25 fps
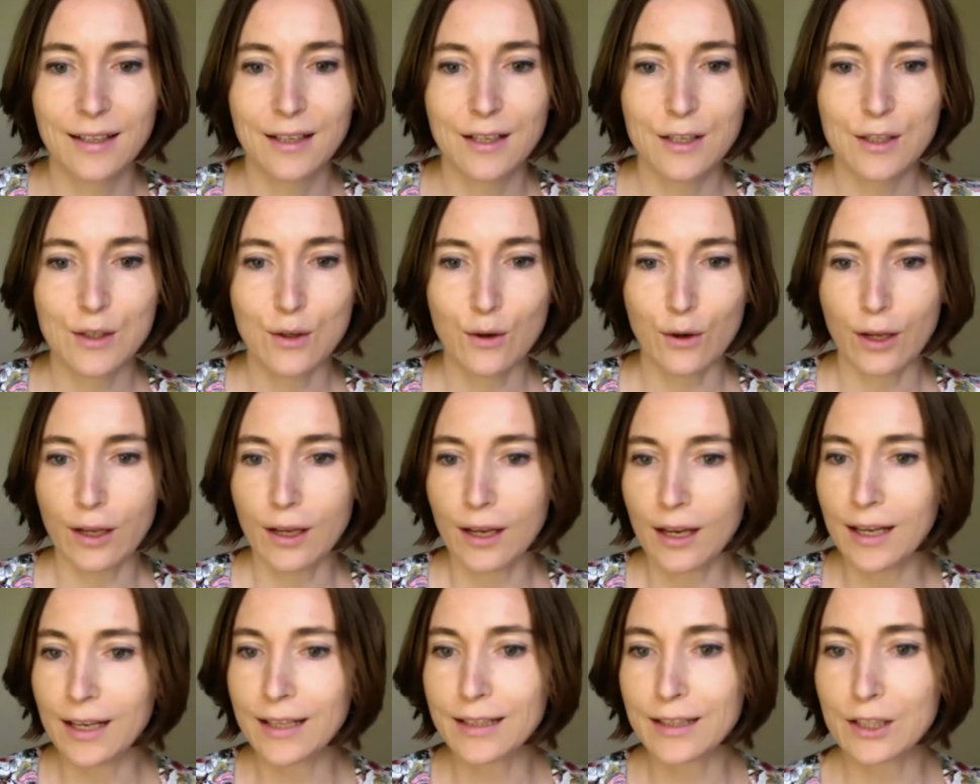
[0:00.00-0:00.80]
Sorry,
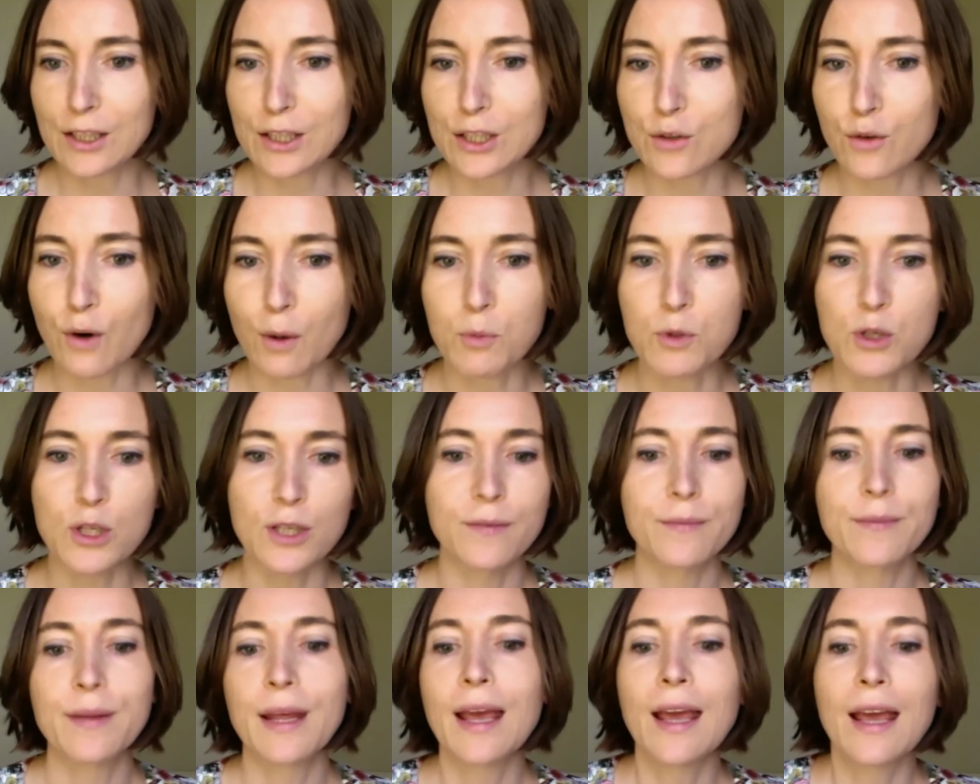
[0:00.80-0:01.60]
a little
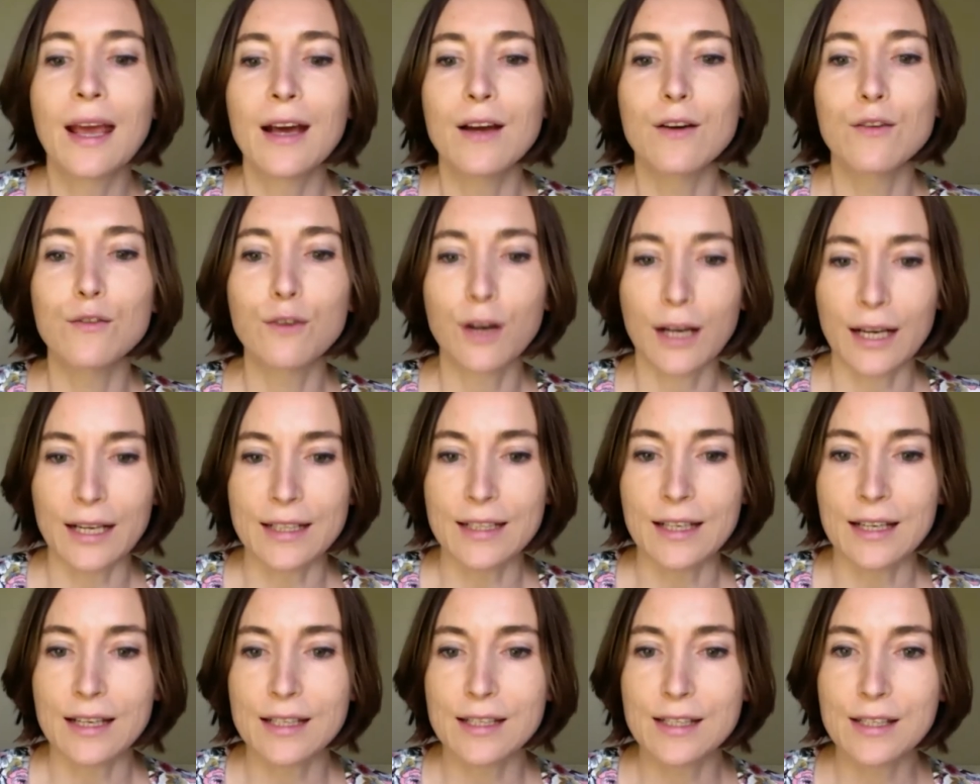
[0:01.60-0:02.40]
interruption. Right,
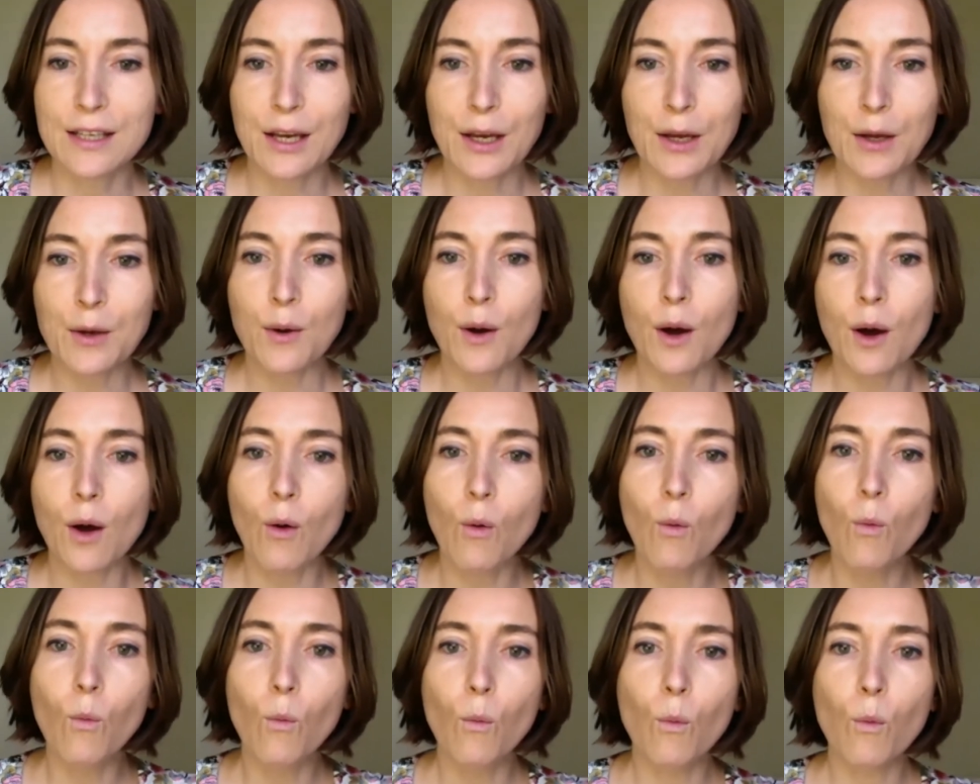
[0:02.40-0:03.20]
so
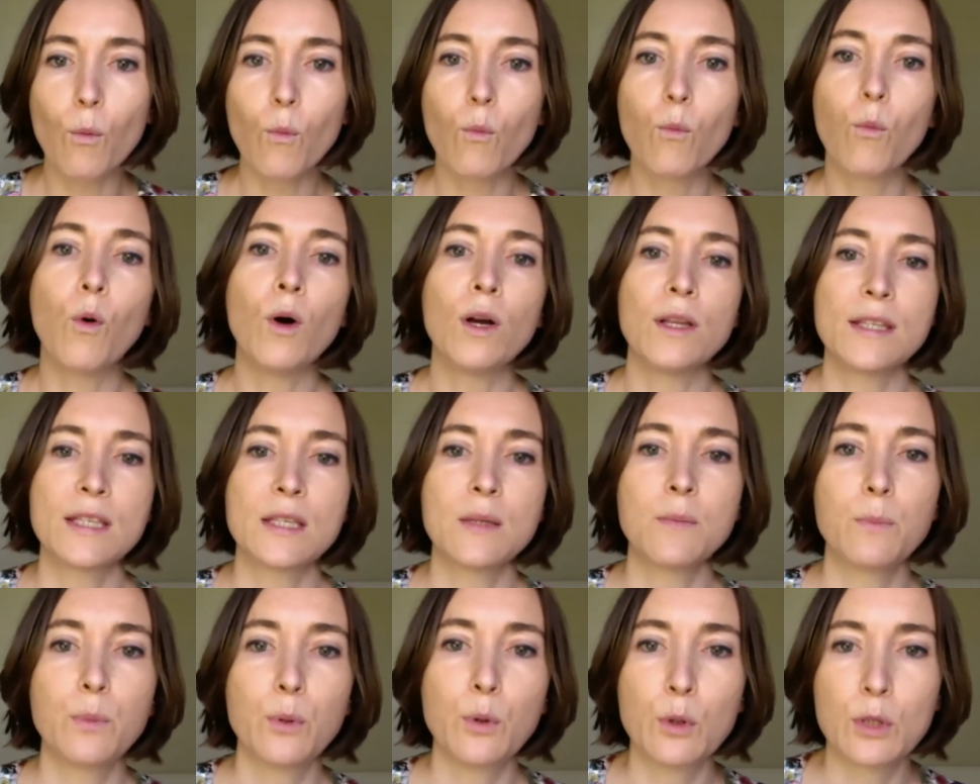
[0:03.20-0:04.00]
what's
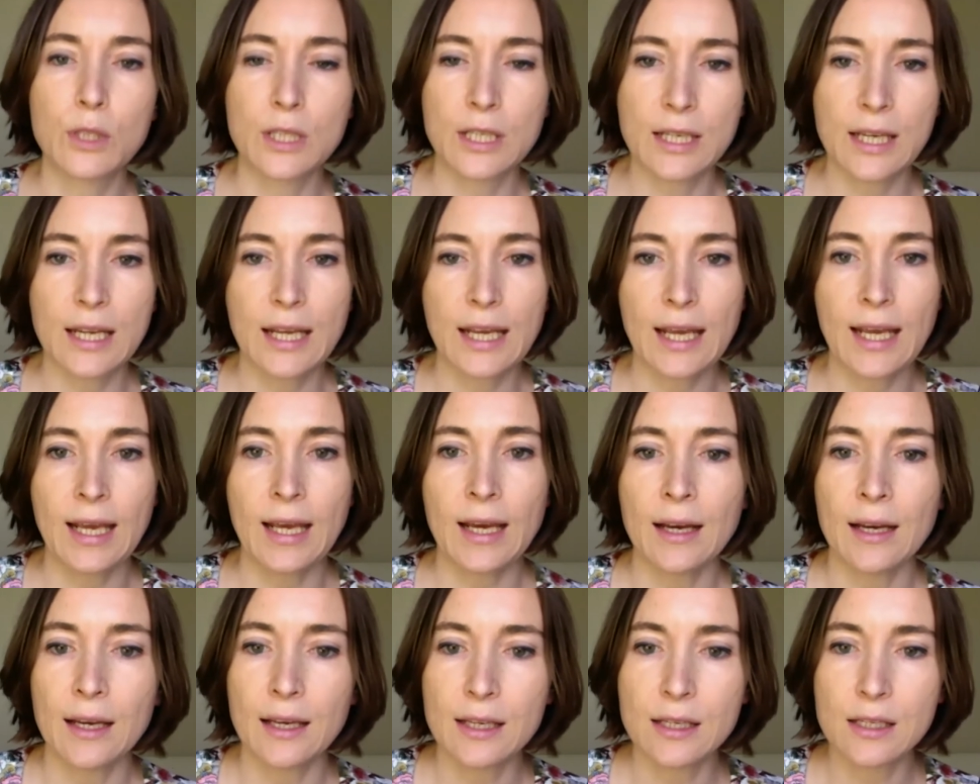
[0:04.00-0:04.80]
important
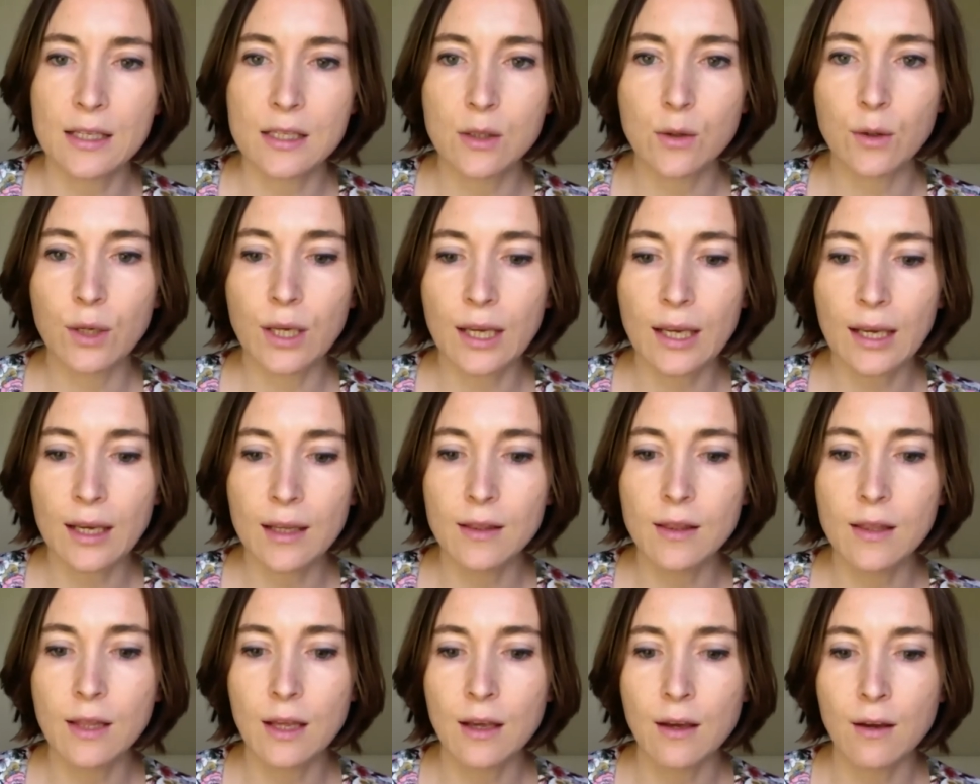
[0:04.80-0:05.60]
here is looking
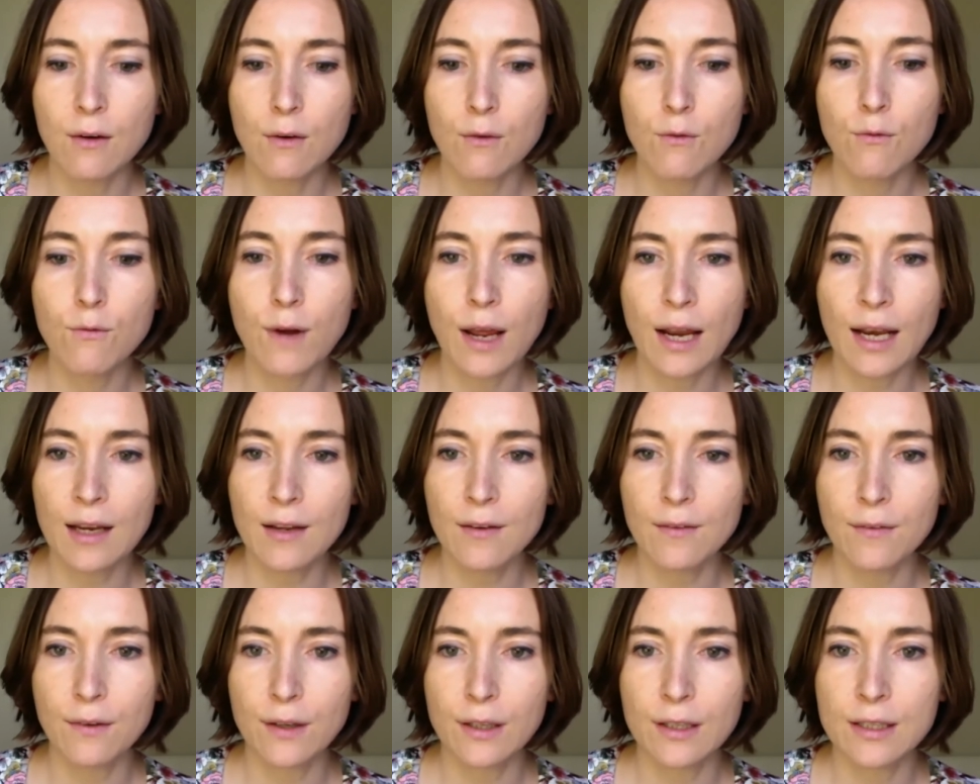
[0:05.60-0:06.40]
at the
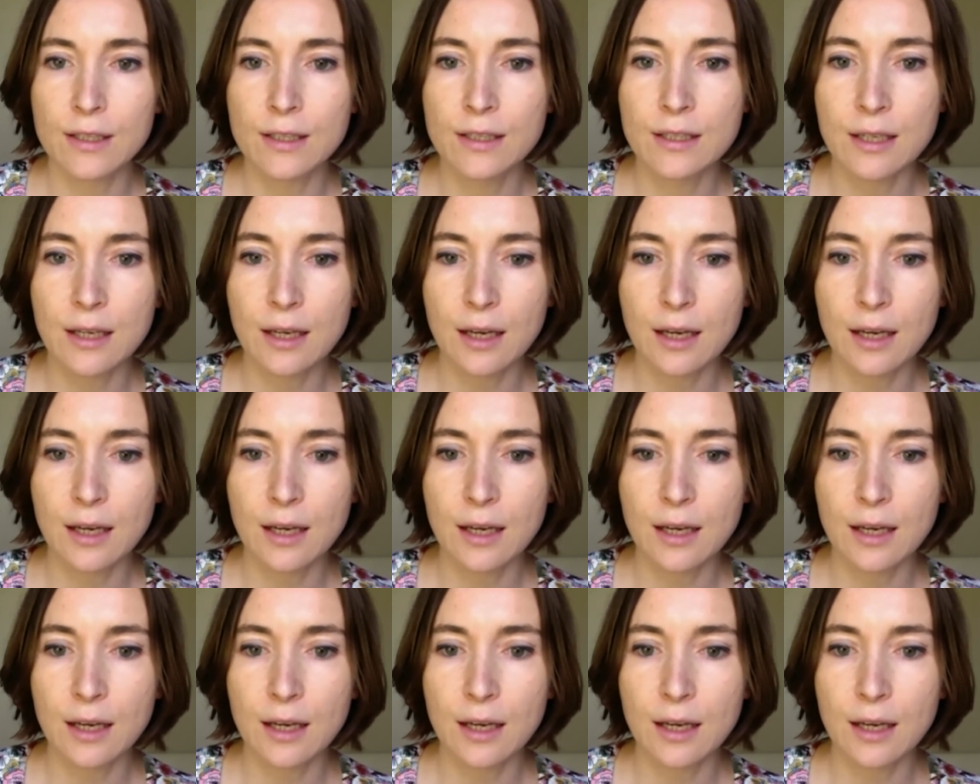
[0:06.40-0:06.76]
relevant